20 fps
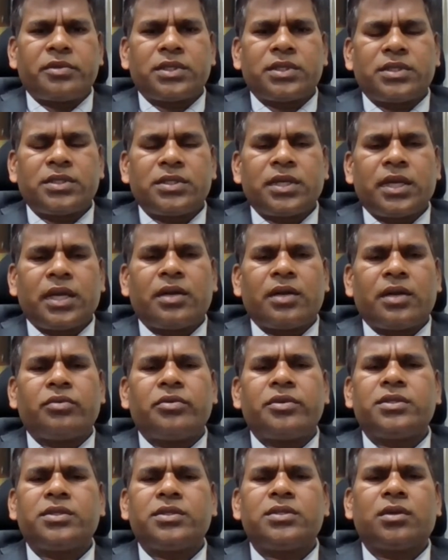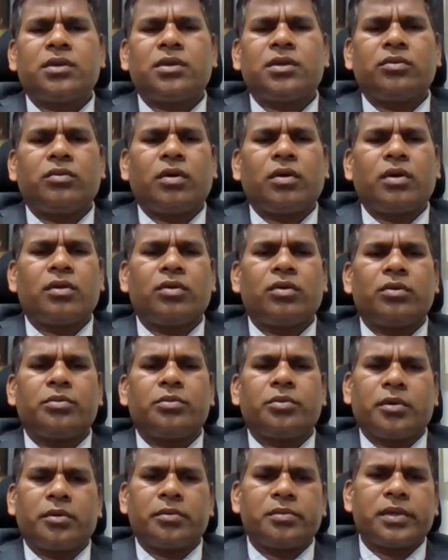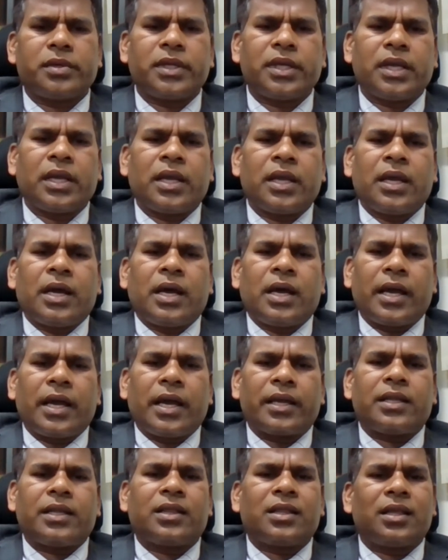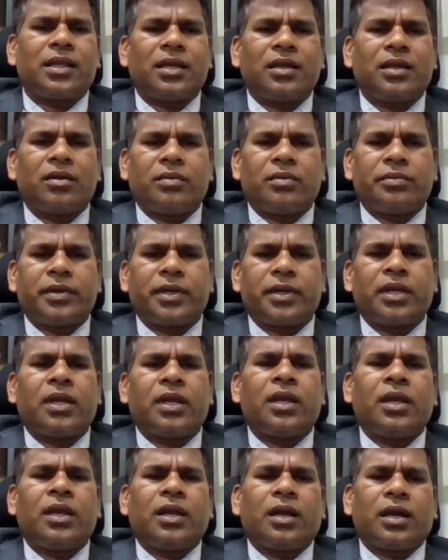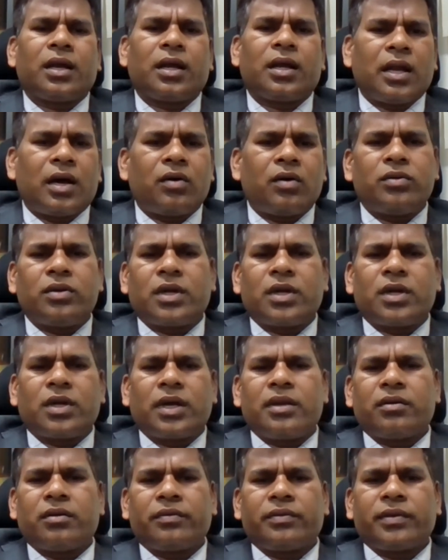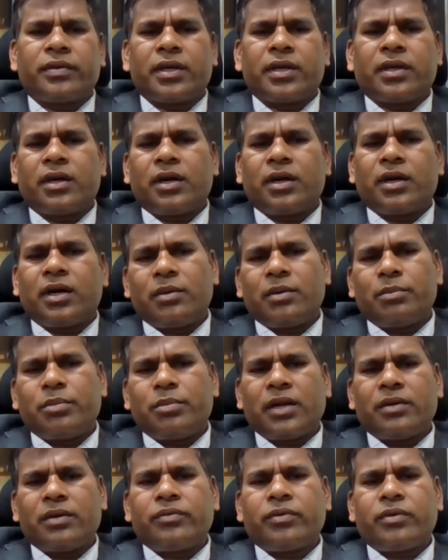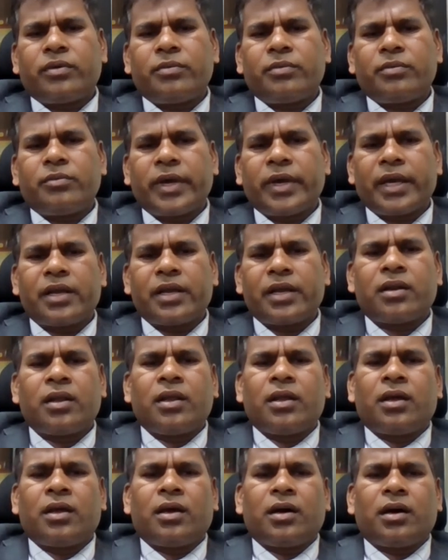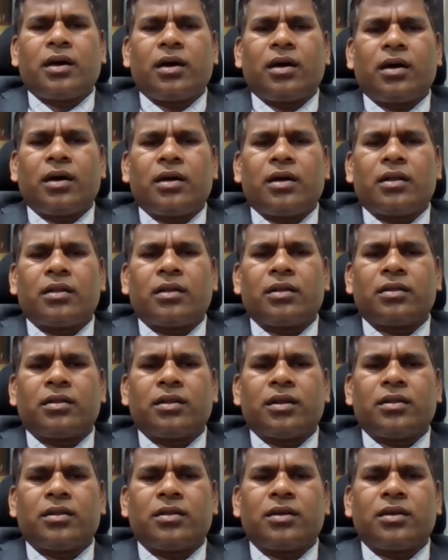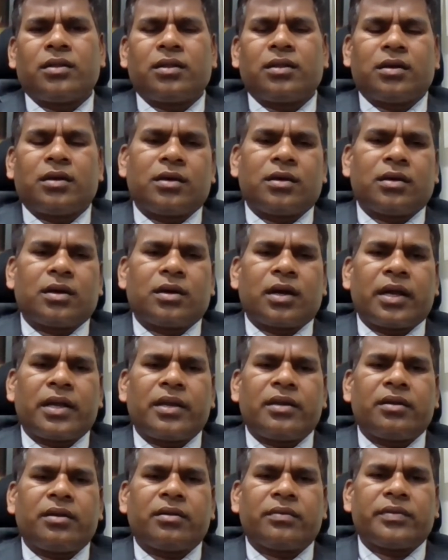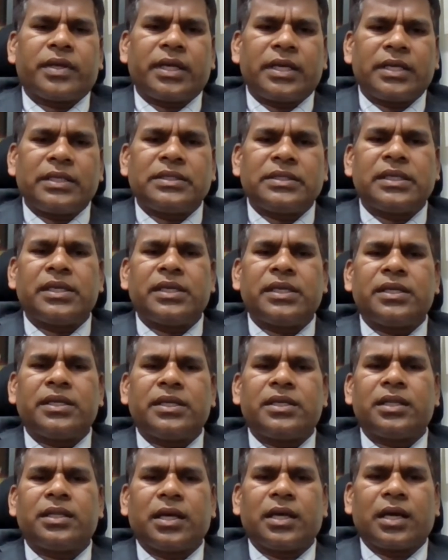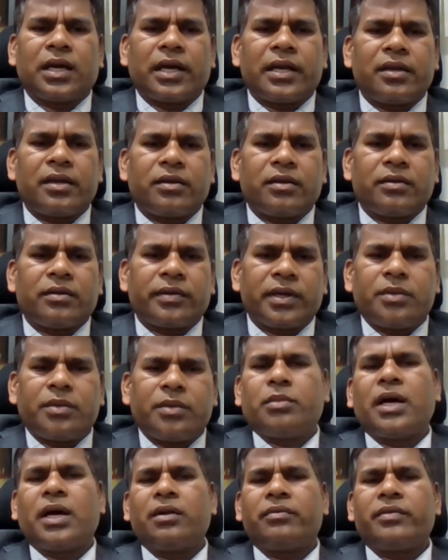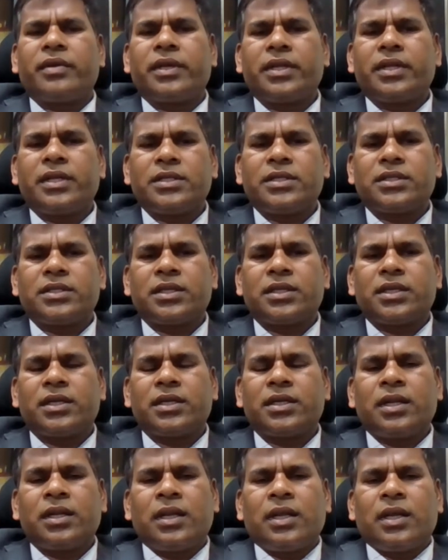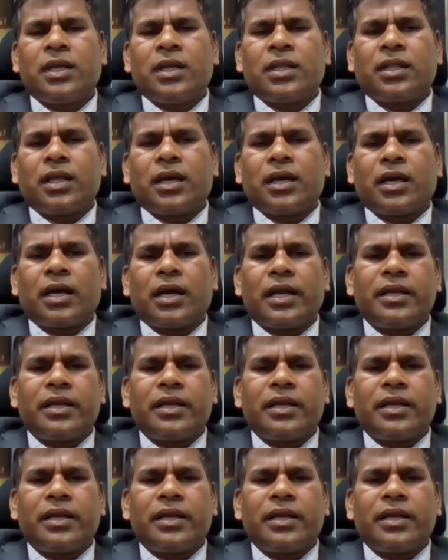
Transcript: on premises and which is the workload probably I can think of a cloud kind of a platform where the kind of a agility, the kind of a demand variation,